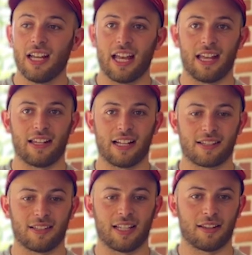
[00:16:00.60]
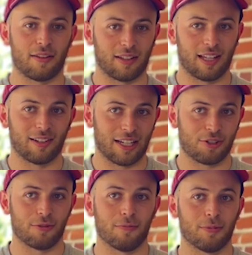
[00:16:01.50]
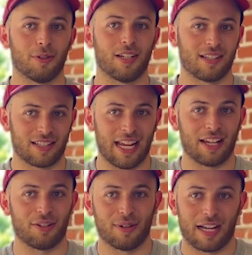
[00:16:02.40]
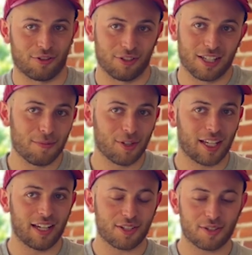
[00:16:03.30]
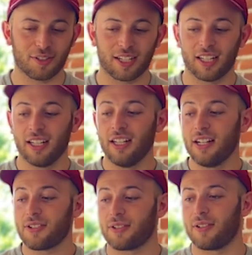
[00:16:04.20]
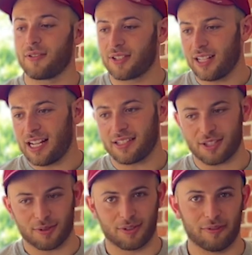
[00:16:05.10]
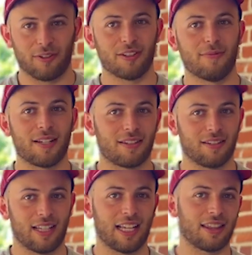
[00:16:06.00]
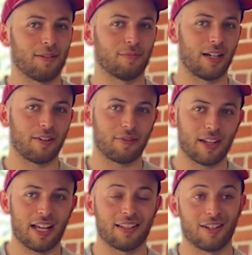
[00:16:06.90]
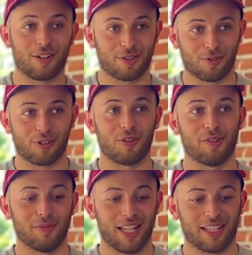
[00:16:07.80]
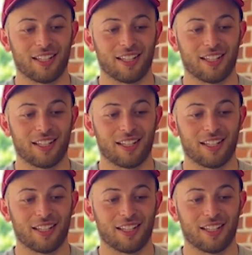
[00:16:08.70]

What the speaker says: And that's like the thing that will get you employed, is can you actually communicate a story? So those classes sort of fundamentally get them ready for that, and then also show them like